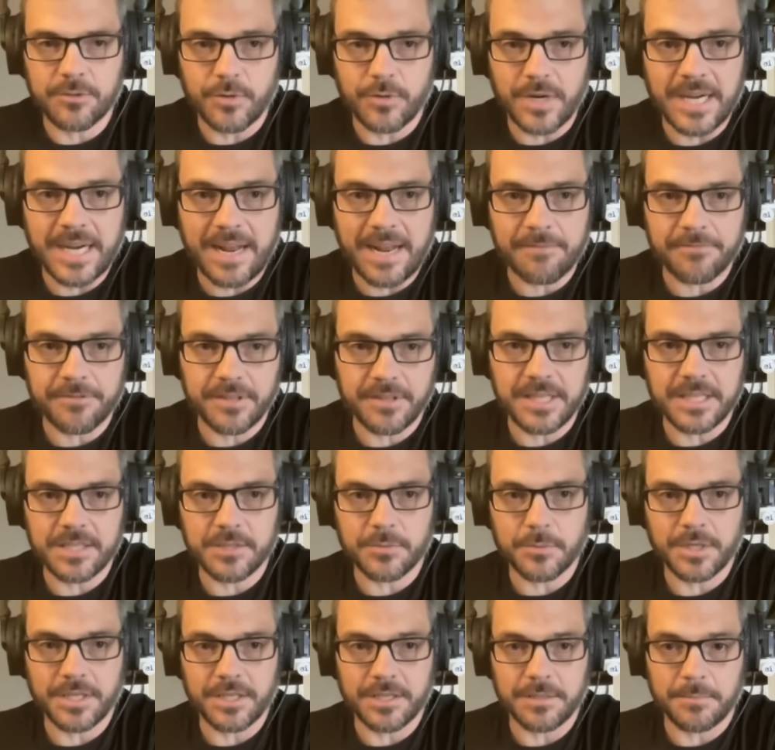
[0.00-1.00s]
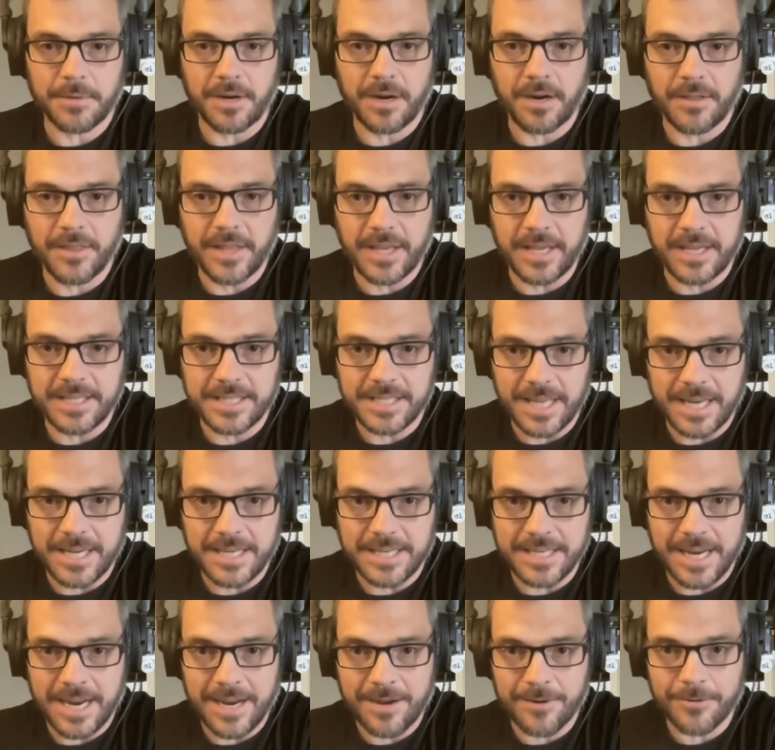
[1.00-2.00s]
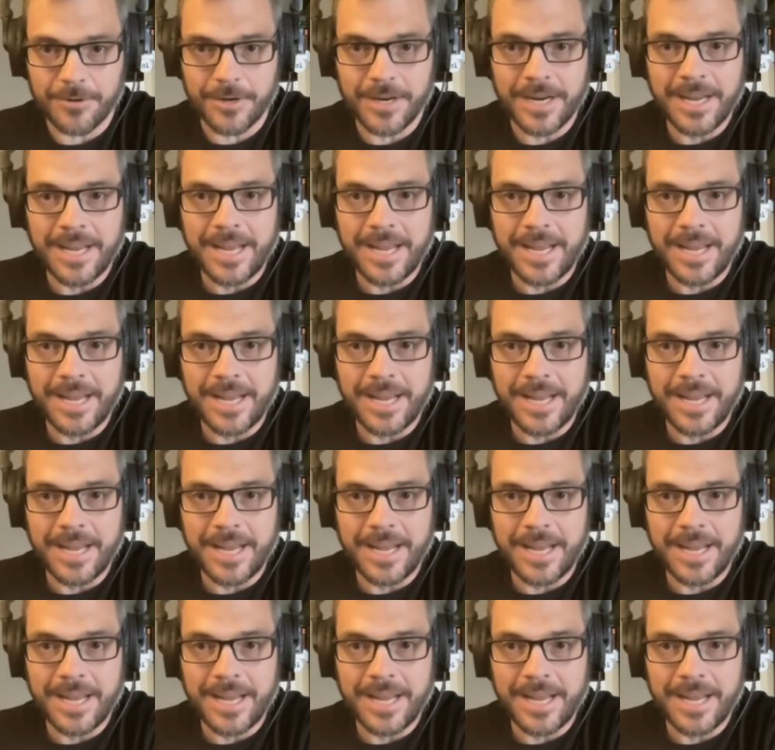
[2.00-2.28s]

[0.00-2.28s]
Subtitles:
right after this one tomorrow, they sent out